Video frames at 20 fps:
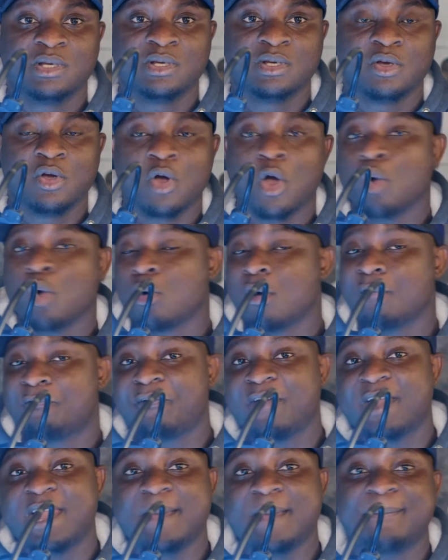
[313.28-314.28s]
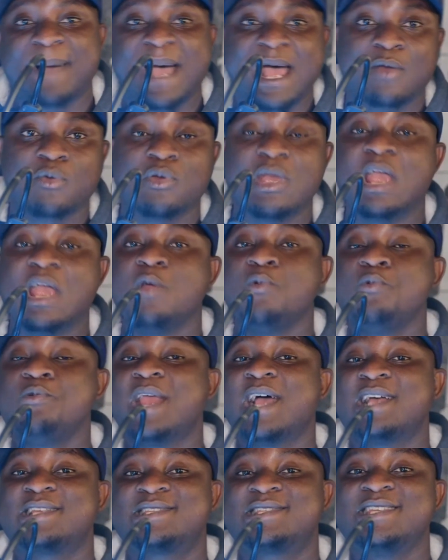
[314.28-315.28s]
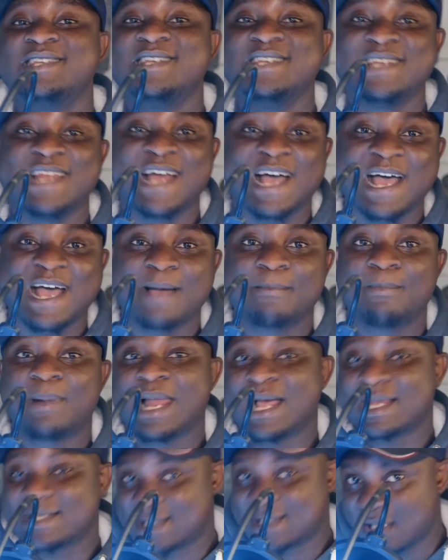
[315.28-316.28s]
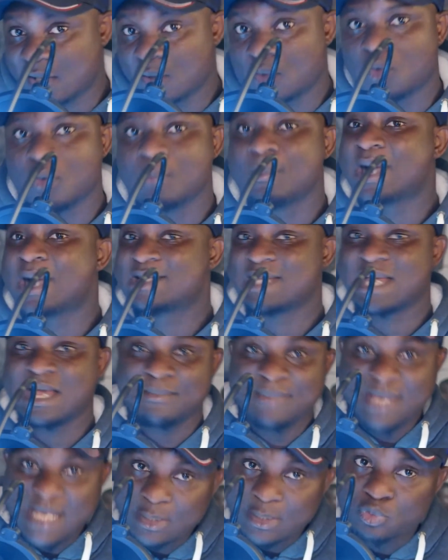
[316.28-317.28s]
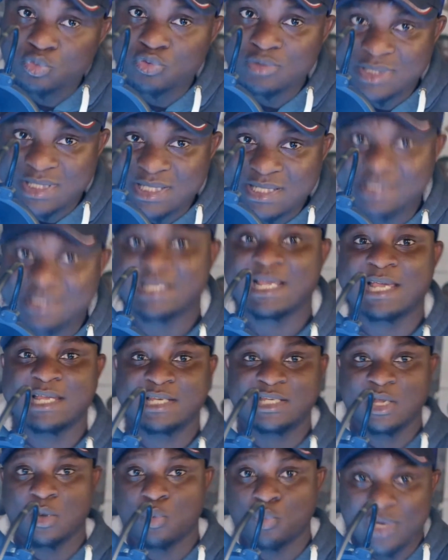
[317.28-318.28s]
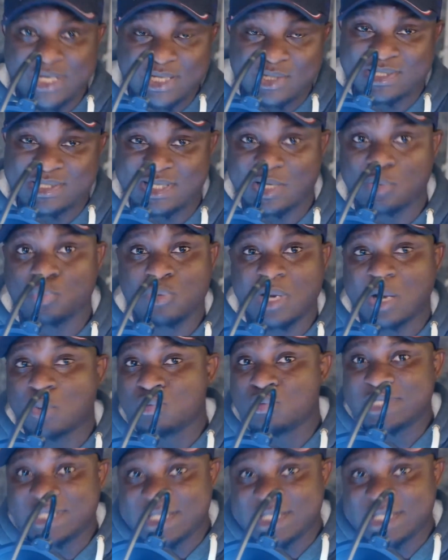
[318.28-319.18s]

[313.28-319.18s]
akwa fe de ban ewiase ni na blasting no but I'm yet to see said ya we in say una wudi